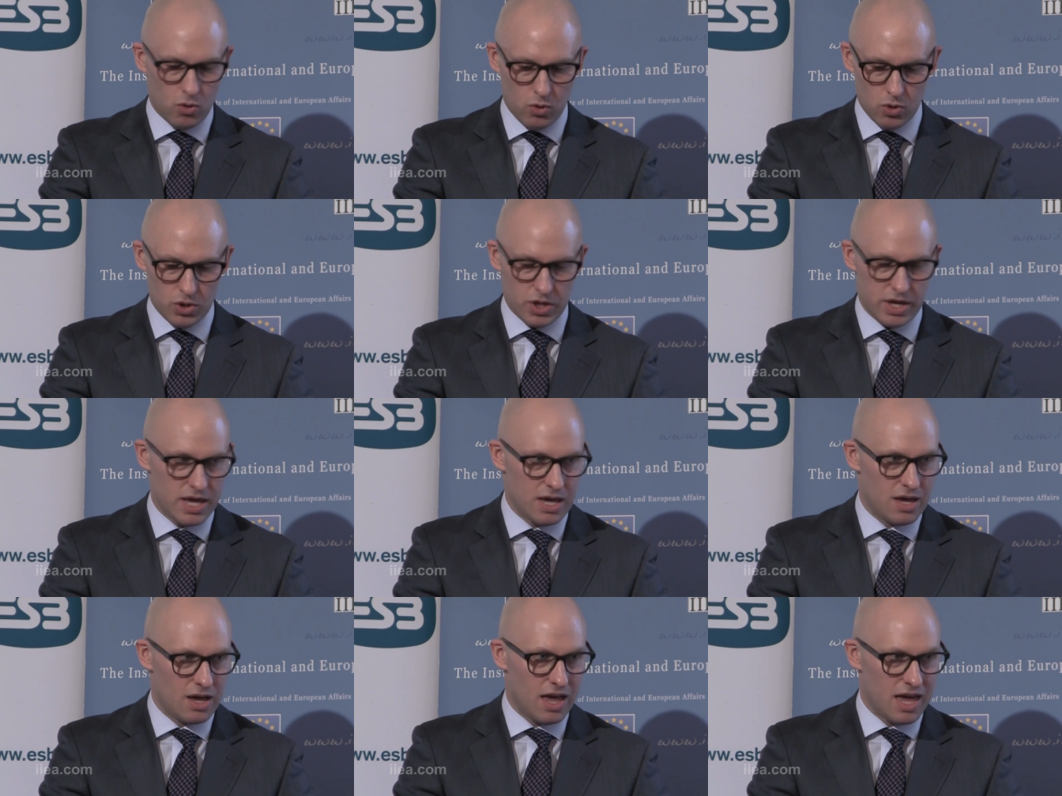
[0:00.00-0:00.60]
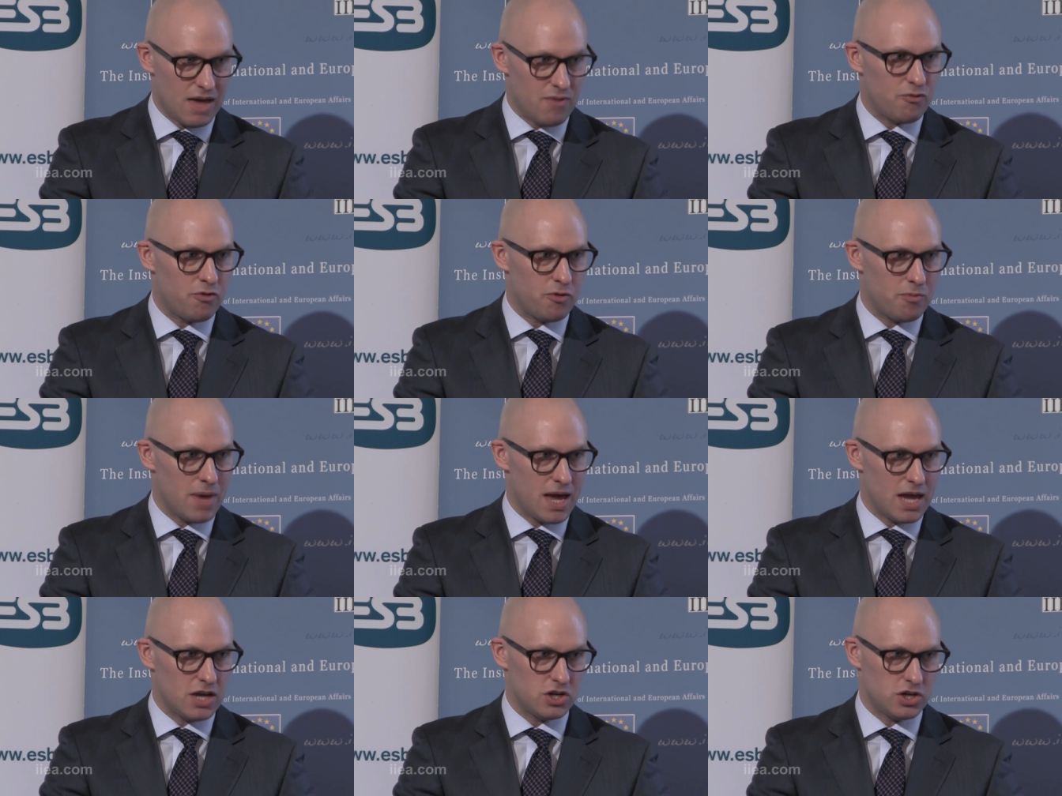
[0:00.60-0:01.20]
or the
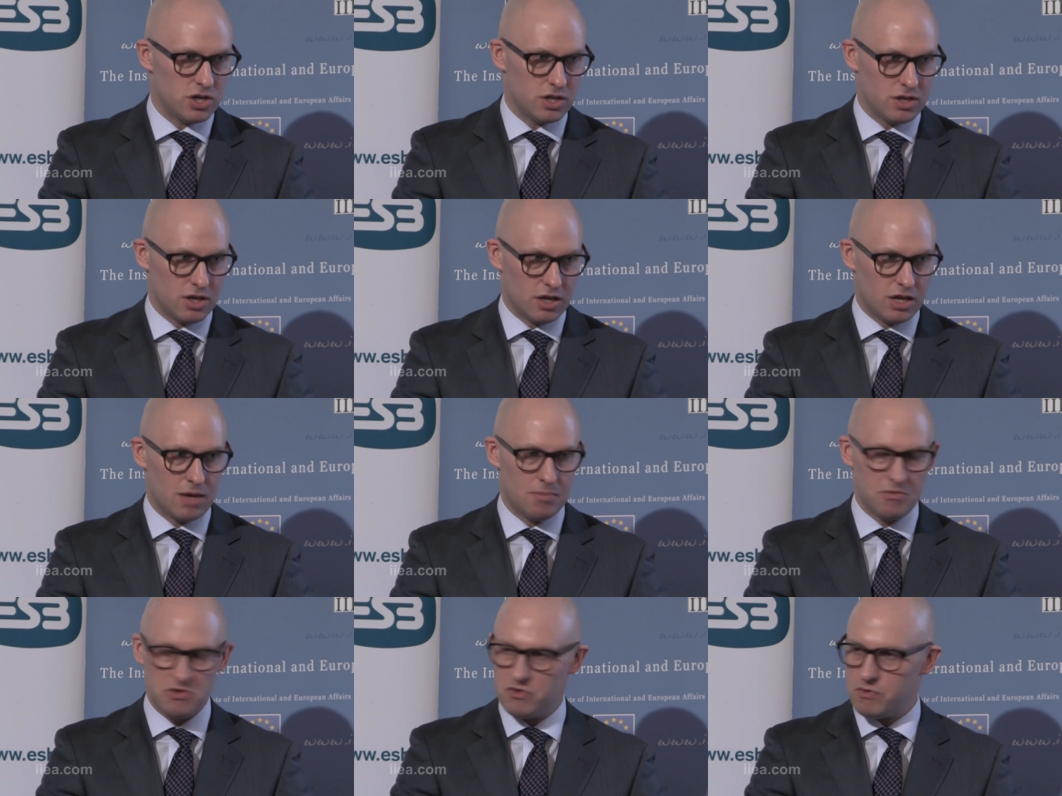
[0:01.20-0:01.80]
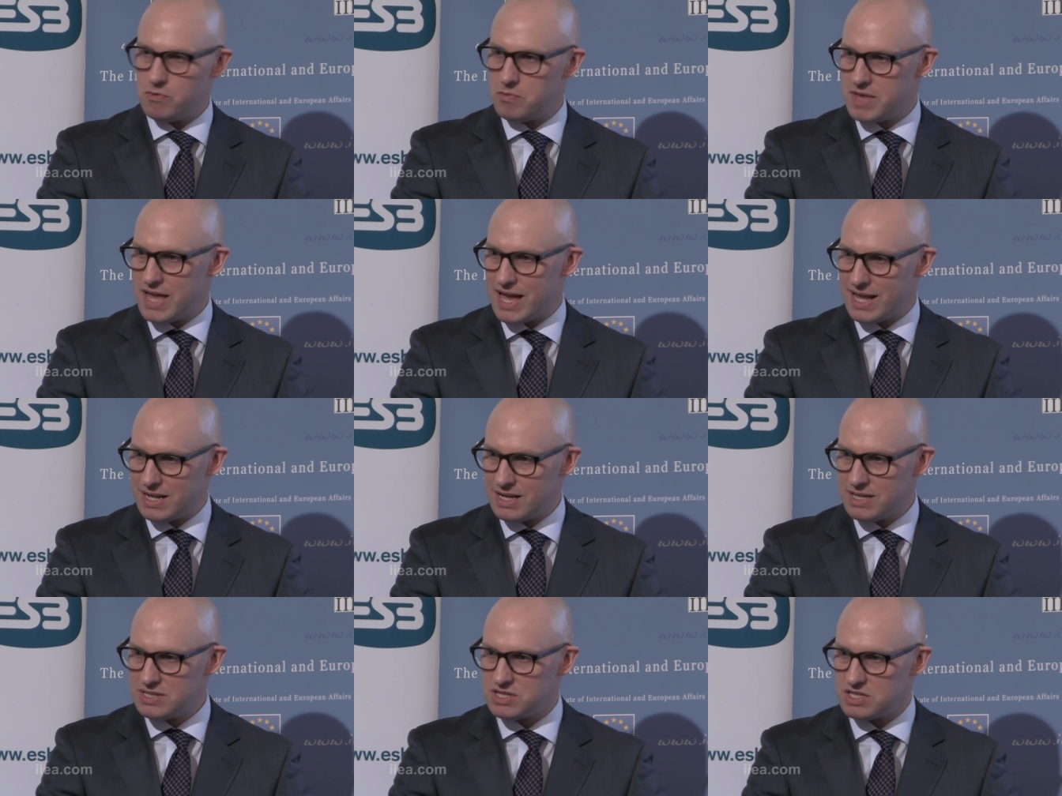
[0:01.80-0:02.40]
information that comes from the
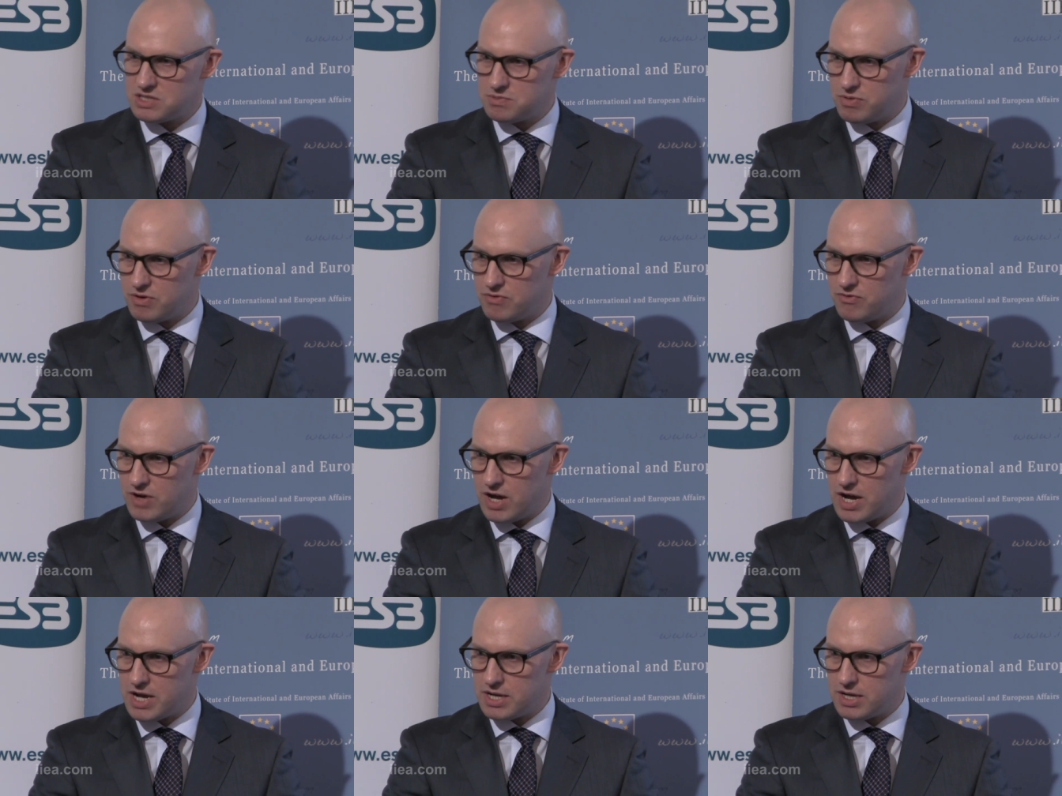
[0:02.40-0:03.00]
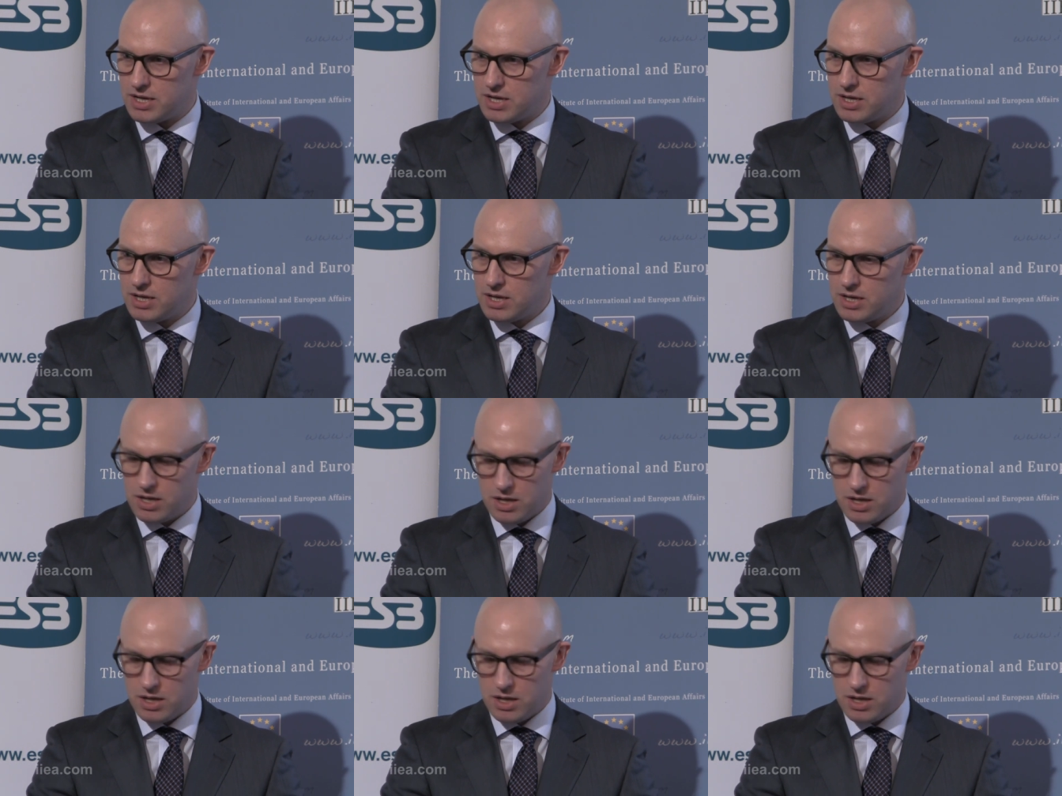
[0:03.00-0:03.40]
analytics provider,